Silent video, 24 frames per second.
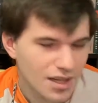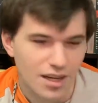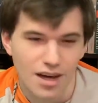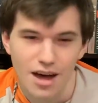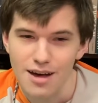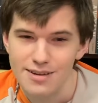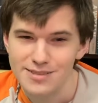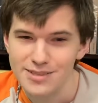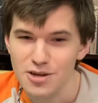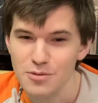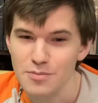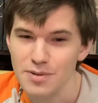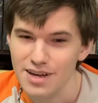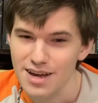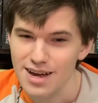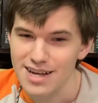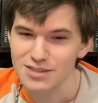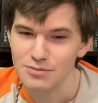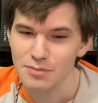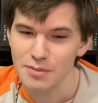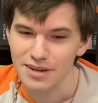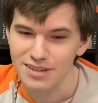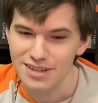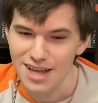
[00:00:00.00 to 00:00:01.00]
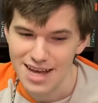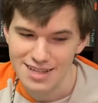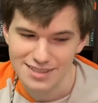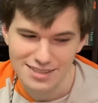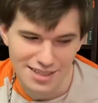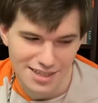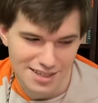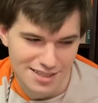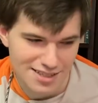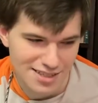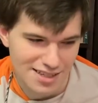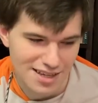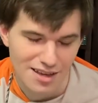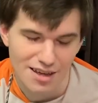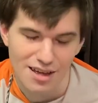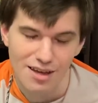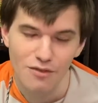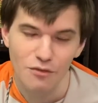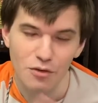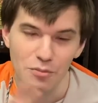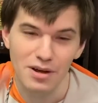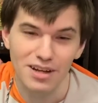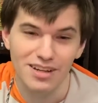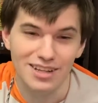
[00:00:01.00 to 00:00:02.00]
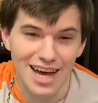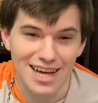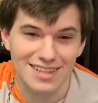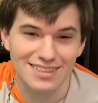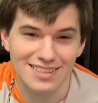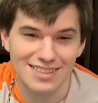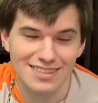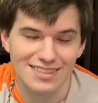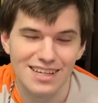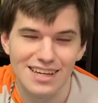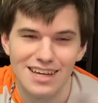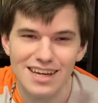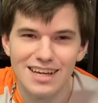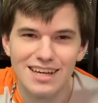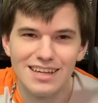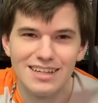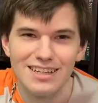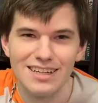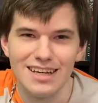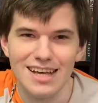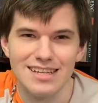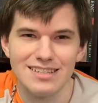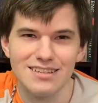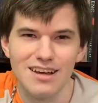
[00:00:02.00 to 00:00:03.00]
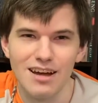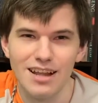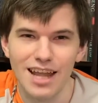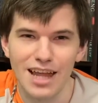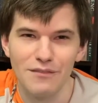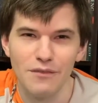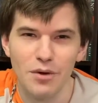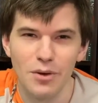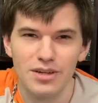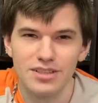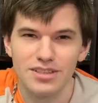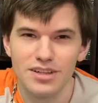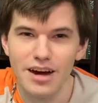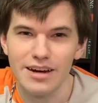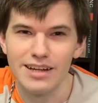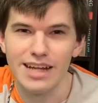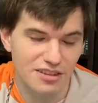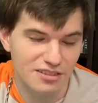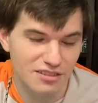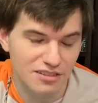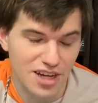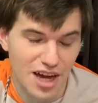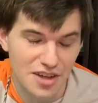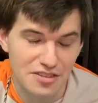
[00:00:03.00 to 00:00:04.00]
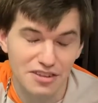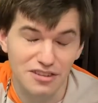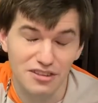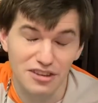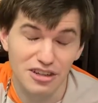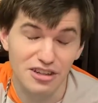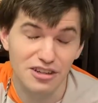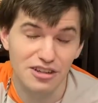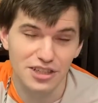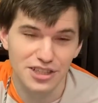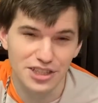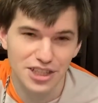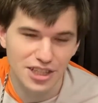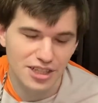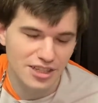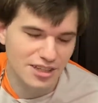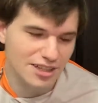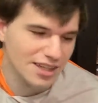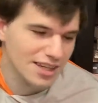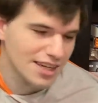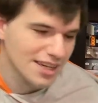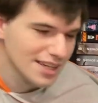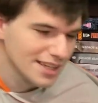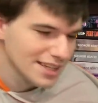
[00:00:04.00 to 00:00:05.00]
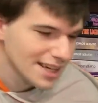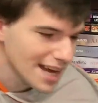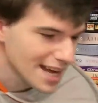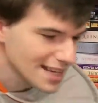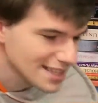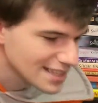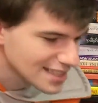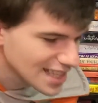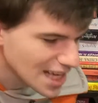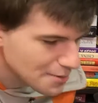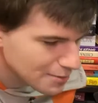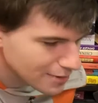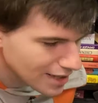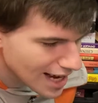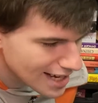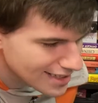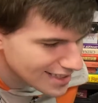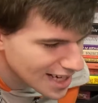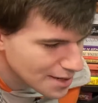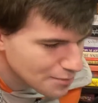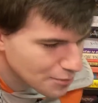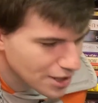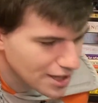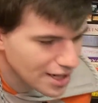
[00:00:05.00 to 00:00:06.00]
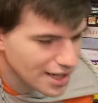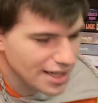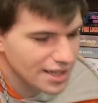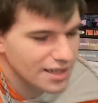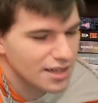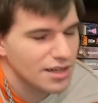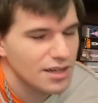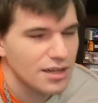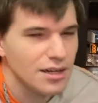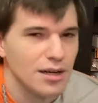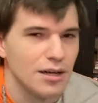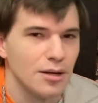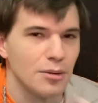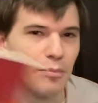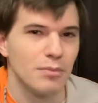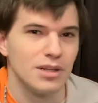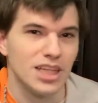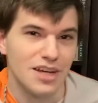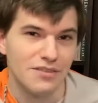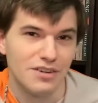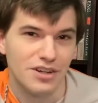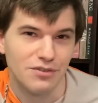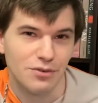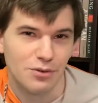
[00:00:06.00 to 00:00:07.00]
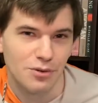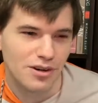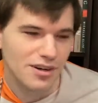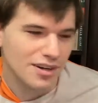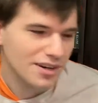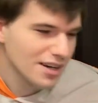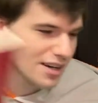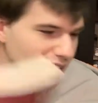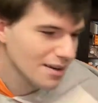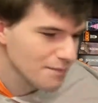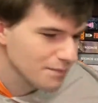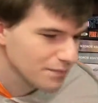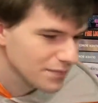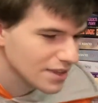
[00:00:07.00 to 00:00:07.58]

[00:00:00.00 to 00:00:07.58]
Also, because one of my classes is not, like, focused on gothic literature, is the same class that I'm reading Beloved for.